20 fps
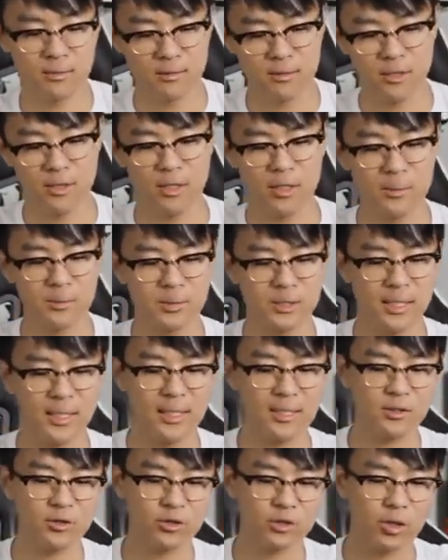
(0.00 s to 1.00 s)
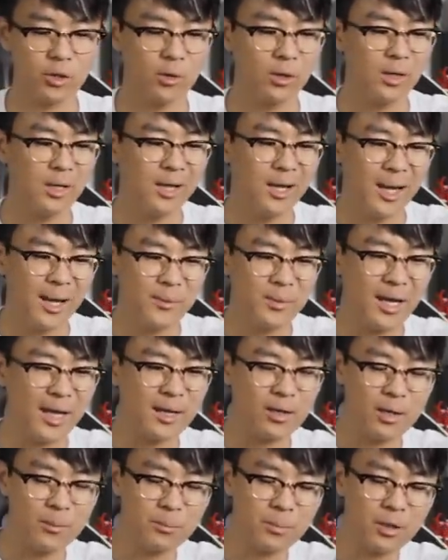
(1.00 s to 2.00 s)
You know what I'm saying? So, I mean,
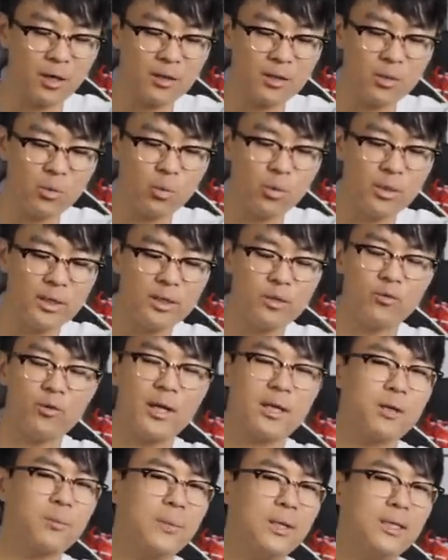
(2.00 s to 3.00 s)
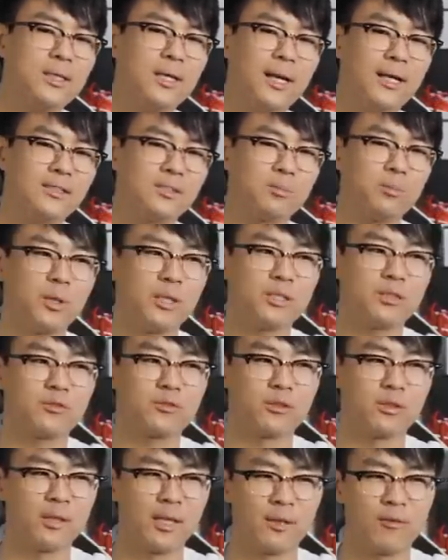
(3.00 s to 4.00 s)
I, I probably wouldn't recommend it as much
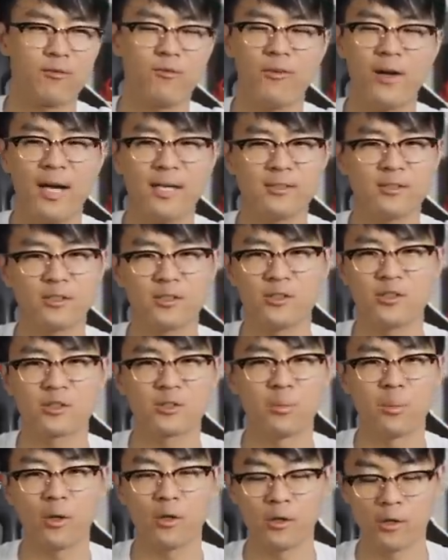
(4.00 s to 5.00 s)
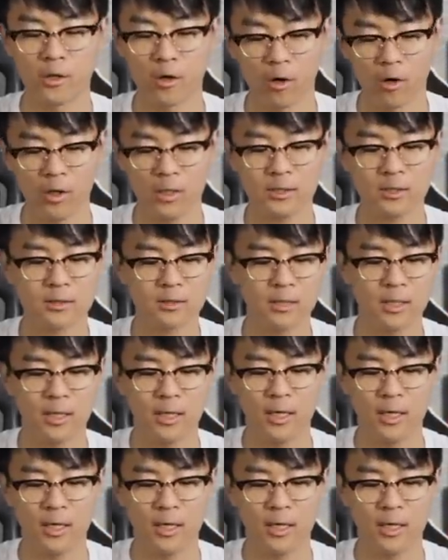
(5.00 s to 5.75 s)
for like faster, smaller guards.